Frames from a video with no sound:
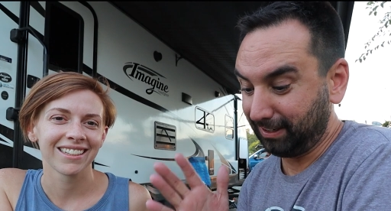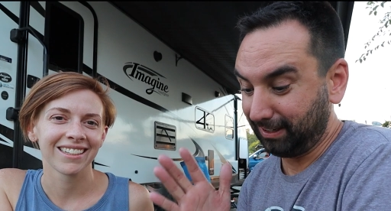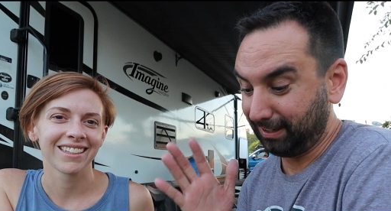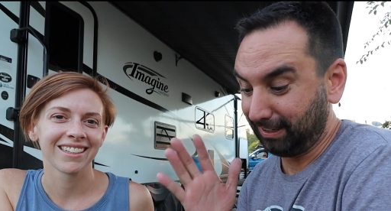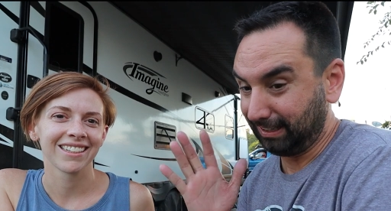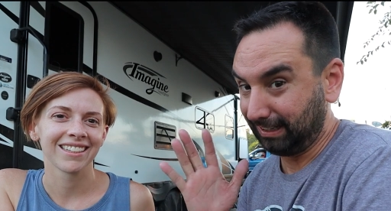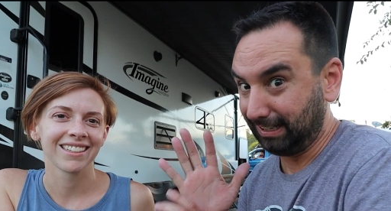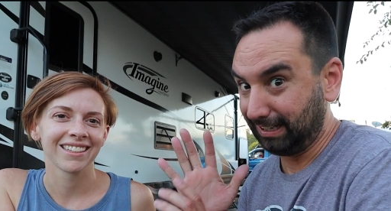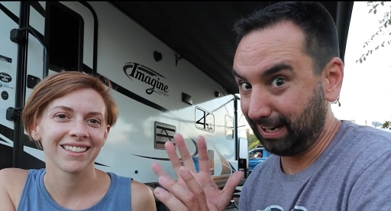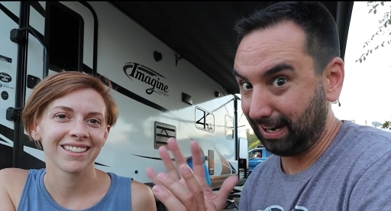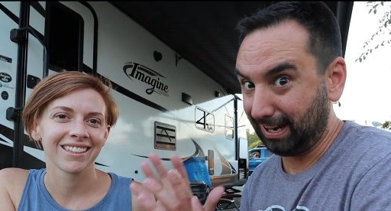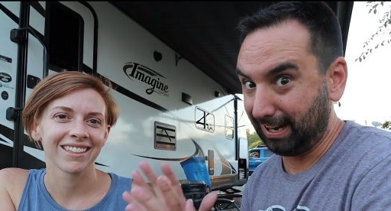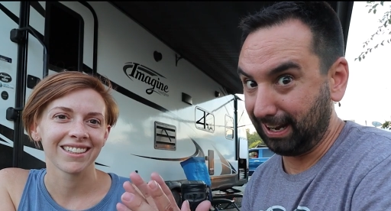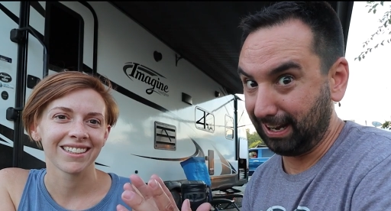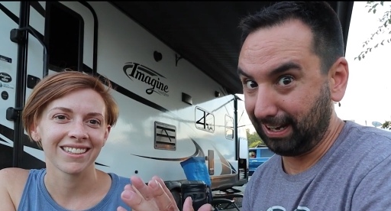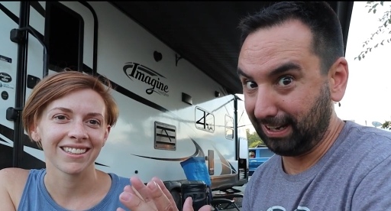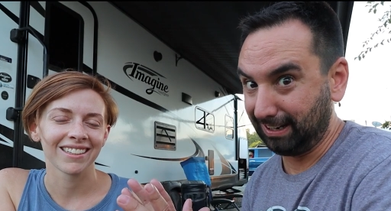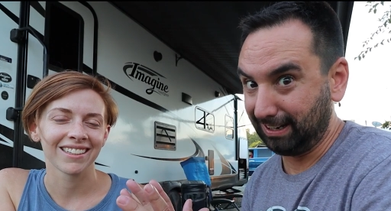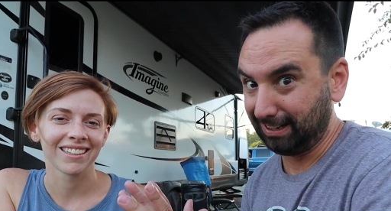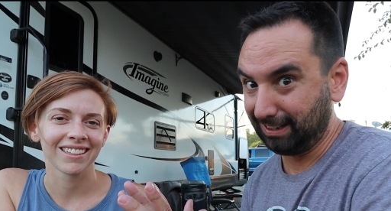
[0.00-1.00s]
Speaker 1: a
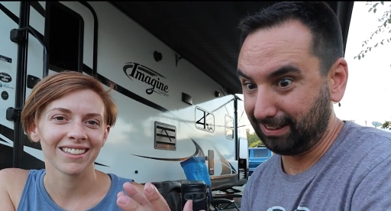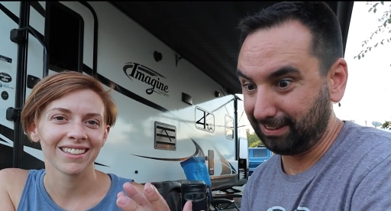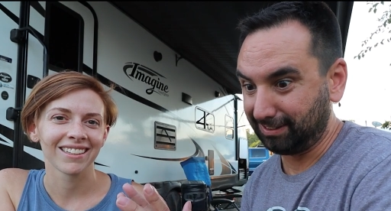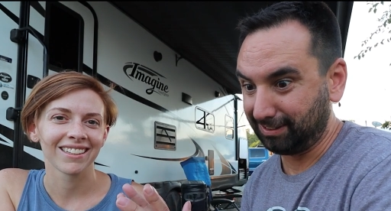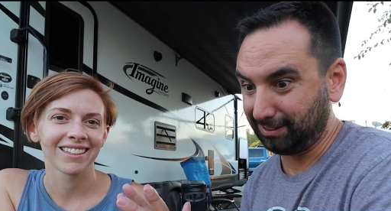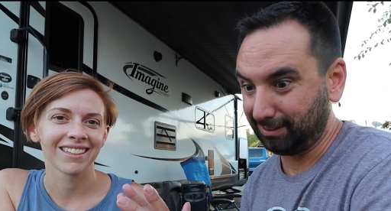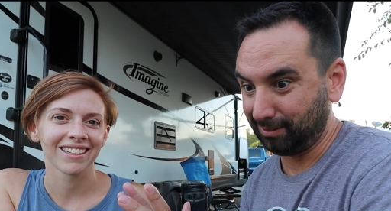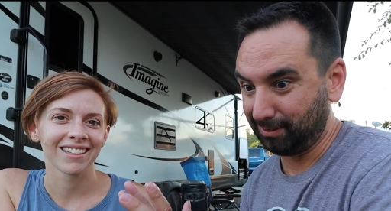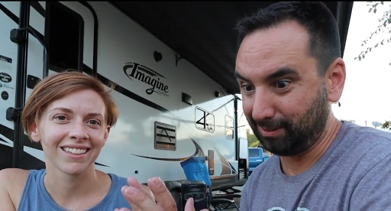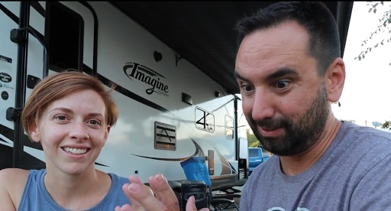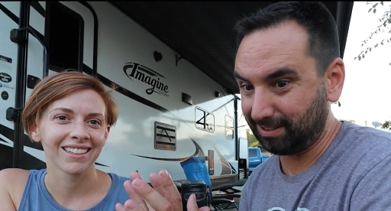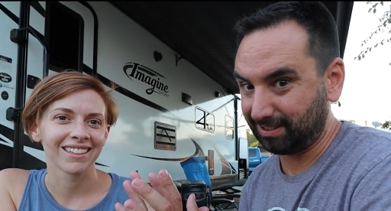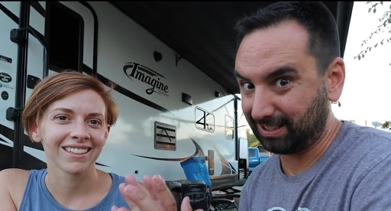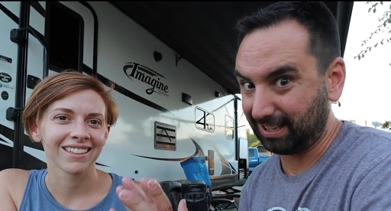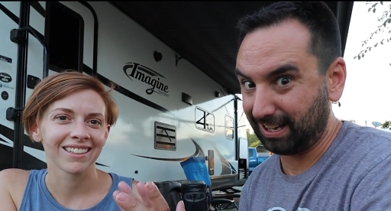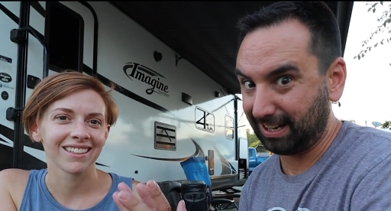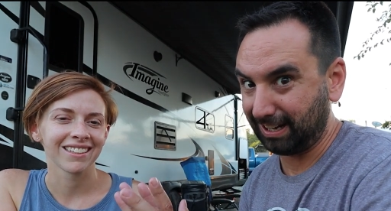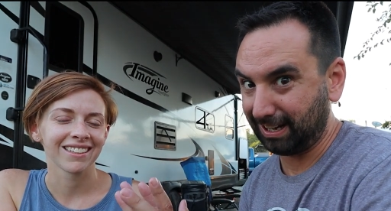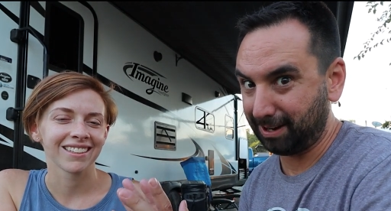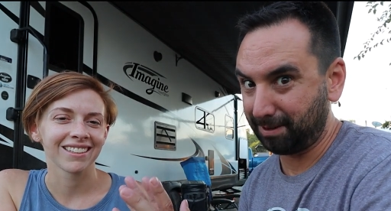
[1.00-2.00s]
guide to
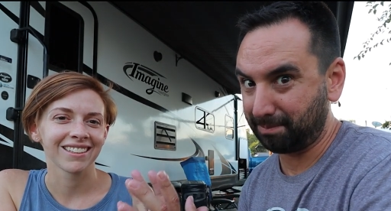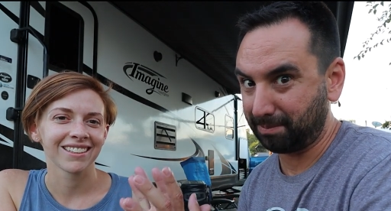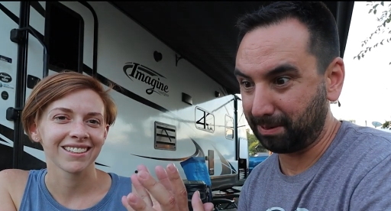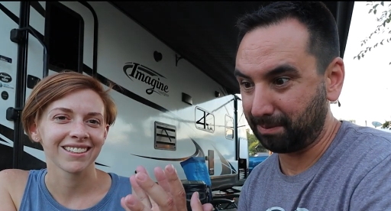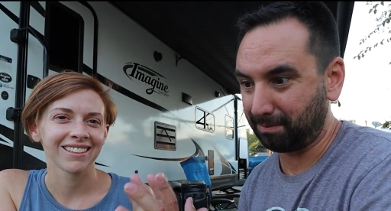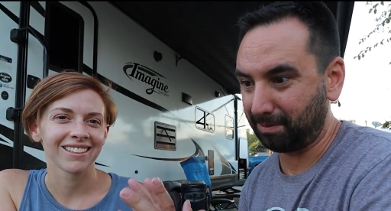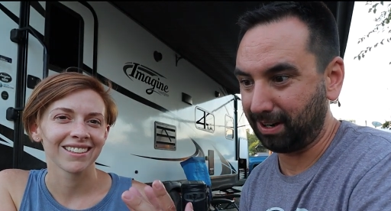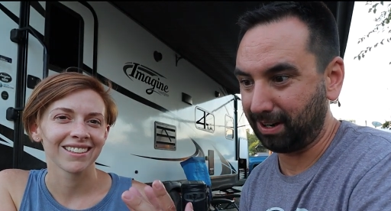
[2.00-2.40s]
setting up and